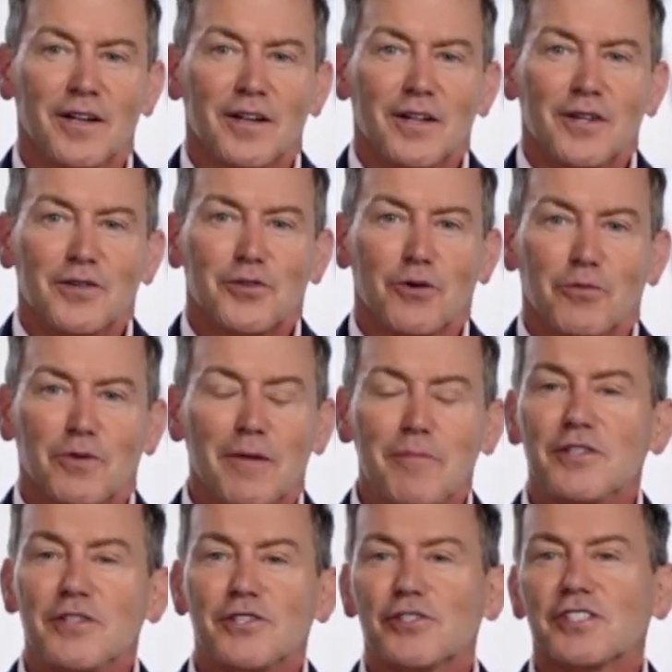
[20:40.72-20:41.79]
So let me
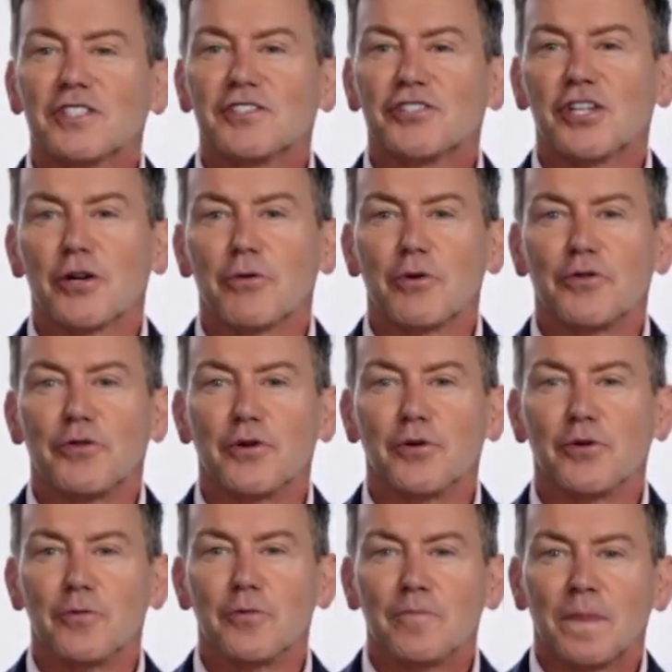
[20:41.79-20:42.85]
just share with
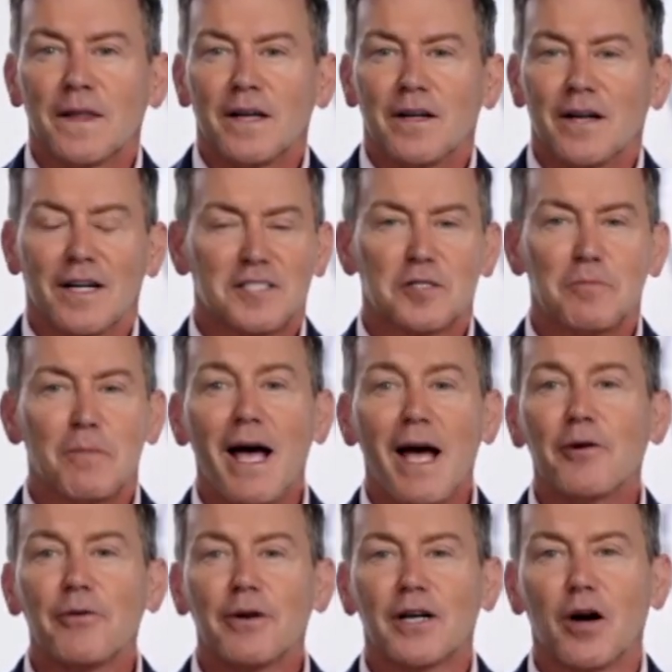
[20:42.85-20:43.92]
you a
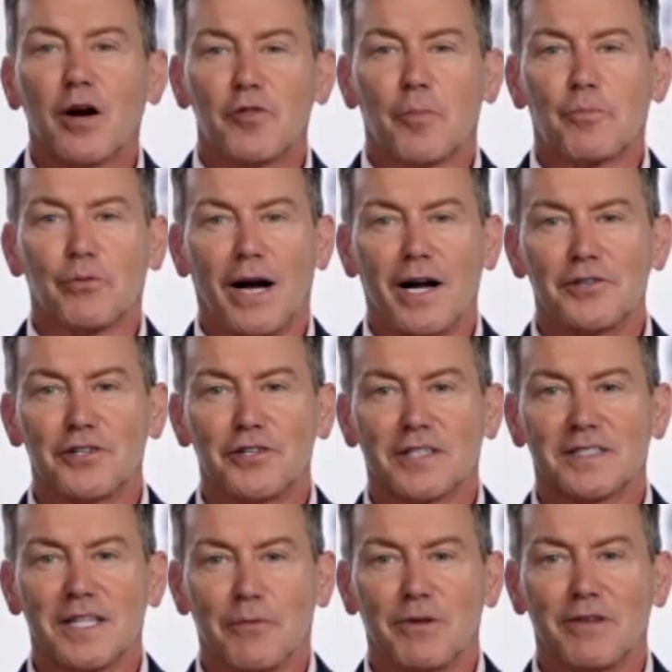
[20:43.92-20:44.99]
smattering of the projects
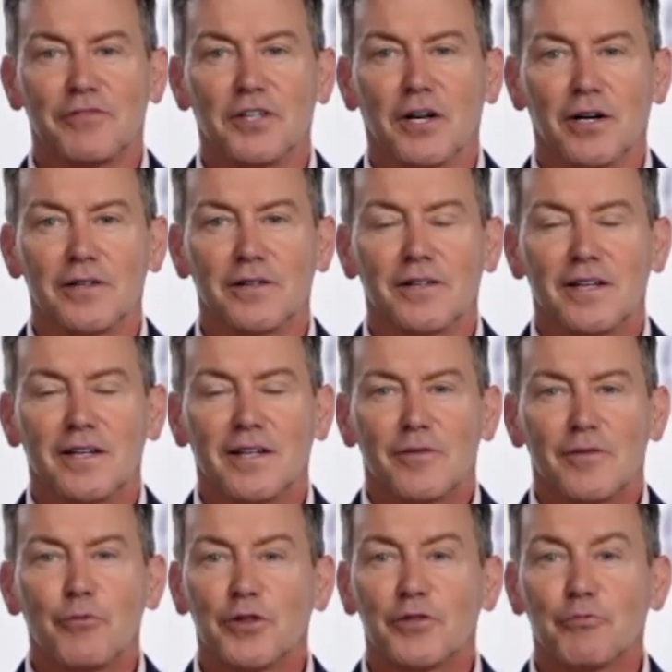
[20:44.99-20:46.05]
that we've done
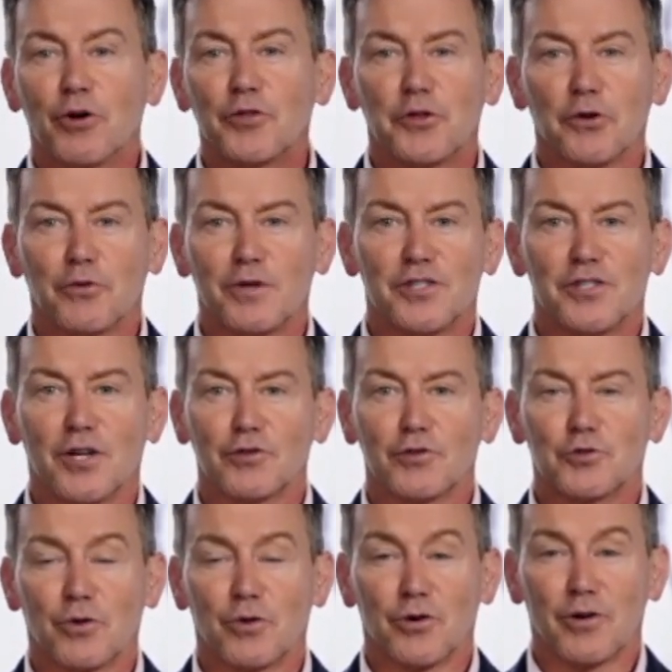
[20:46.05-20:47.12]
with what the results
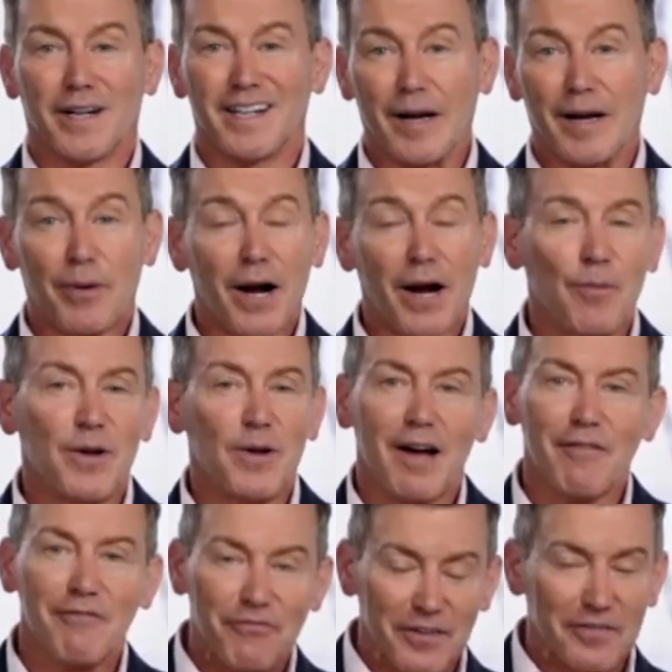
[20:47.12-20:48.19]
were. And I probably
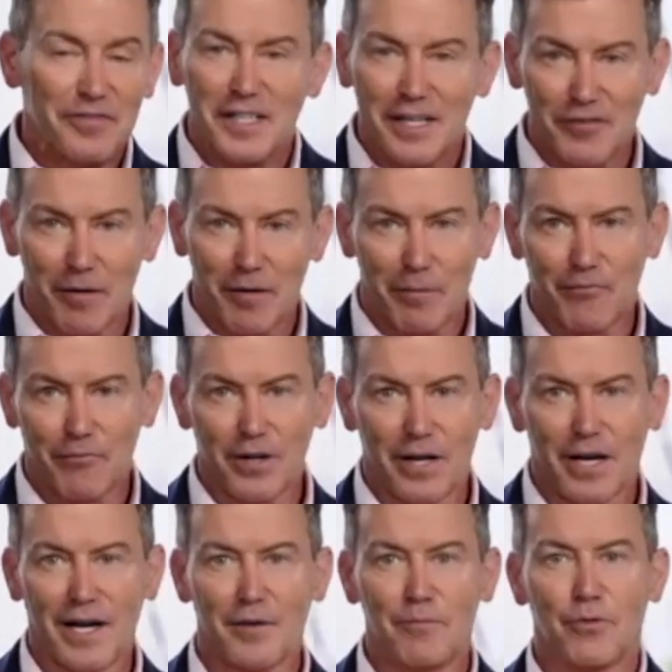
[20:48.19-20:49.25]
have 50 of them if we
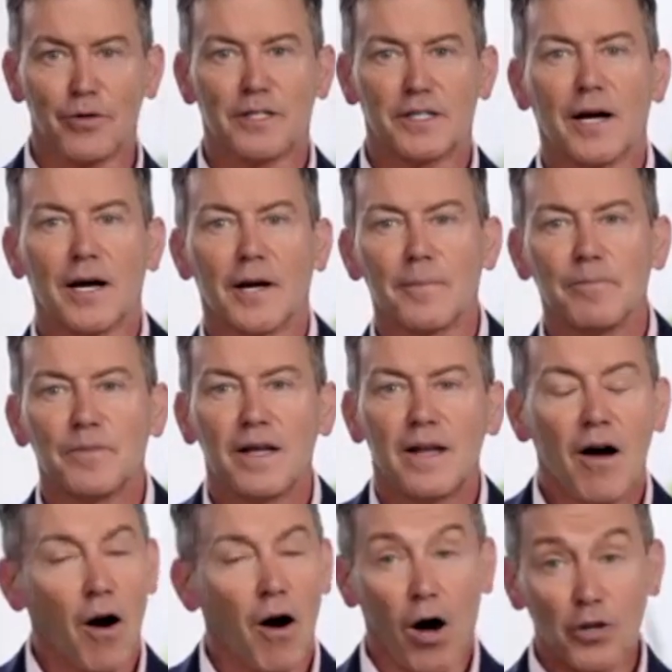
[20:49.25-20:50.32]
had more time.
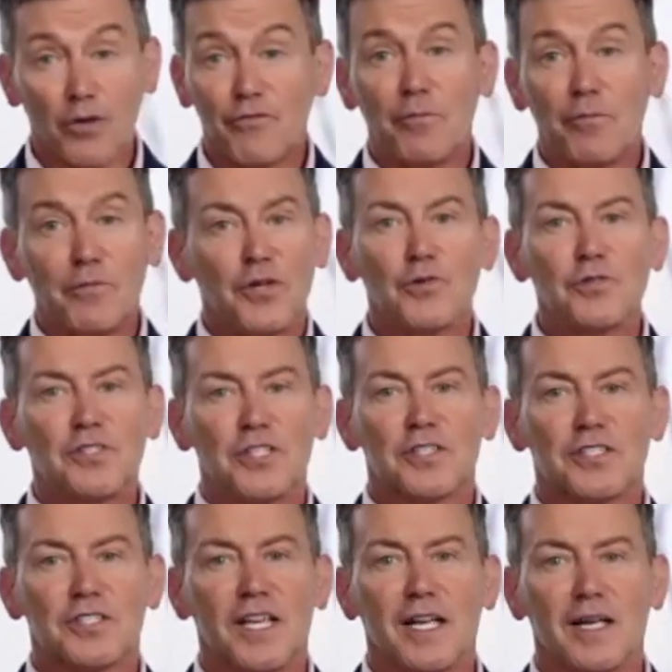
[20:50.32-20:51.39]
All of them use this
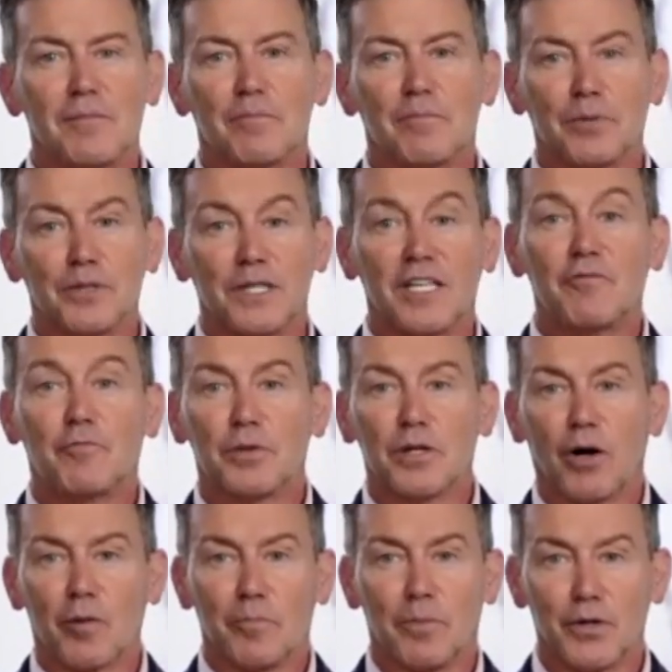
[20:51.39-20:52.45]
same believe,
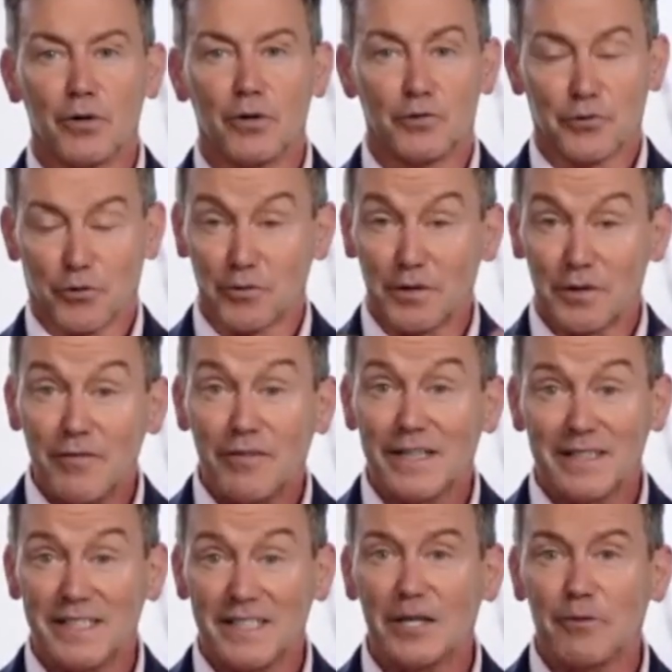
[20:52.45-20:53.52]
belong, build, or living and
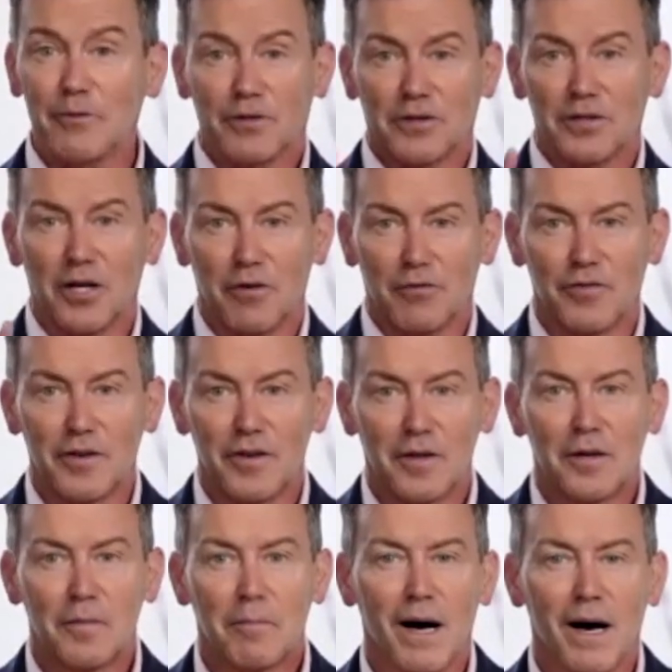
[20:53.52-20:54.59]
leading with love
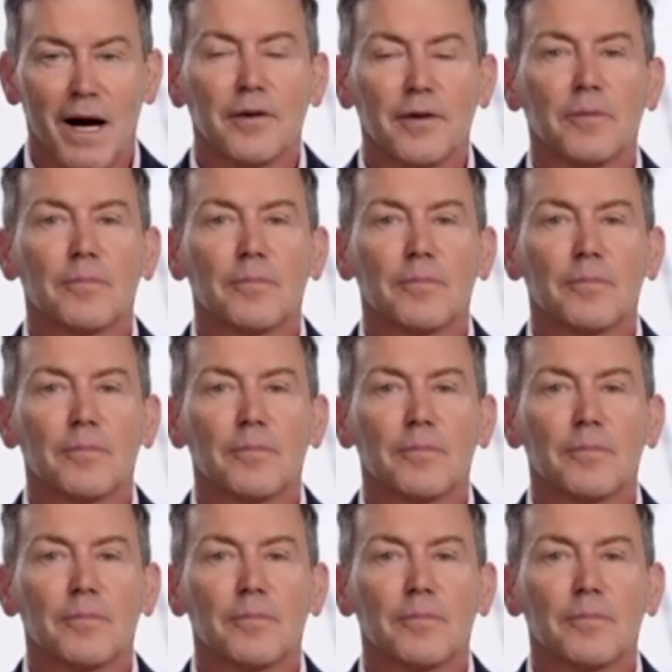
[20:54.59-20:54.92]
model.